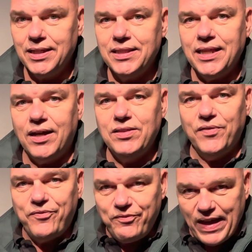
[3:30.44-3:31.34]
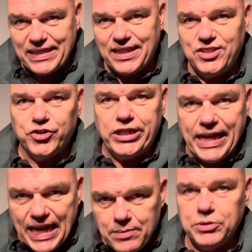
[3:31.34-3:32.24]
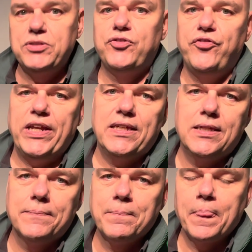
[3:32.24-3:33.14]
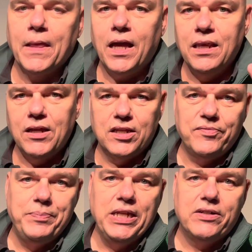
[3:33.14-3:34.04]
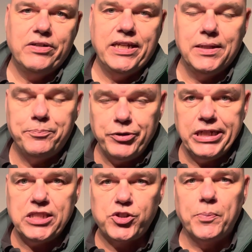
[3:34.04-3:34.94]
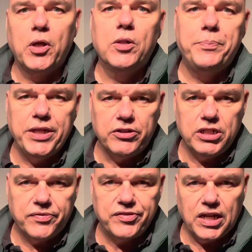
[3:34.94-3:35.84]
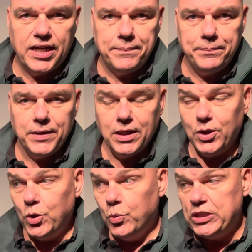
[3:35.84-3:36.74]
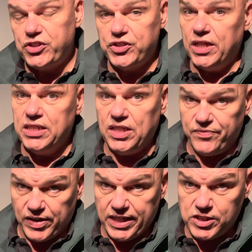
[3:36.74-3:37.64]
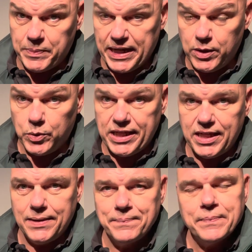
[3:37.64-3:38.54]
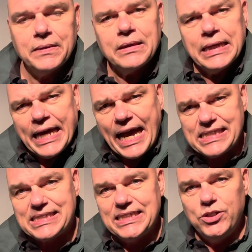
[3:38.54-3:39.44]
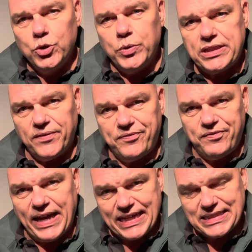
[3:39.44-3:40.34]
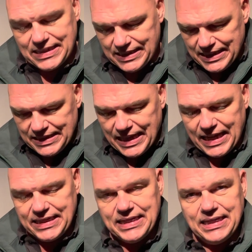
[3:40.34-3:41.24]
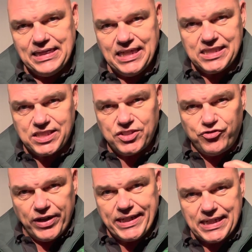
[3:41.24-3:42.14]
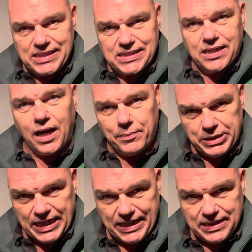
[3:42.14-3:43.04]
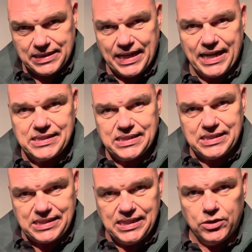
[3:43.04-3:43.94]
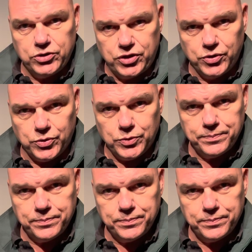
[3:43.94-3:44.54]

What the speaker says: Now, the fact that you're able to drink a lot of beer in a pretty small period of time, which is not an advice, by the way, has to do with the fact that this drink is carbonated, has CO2.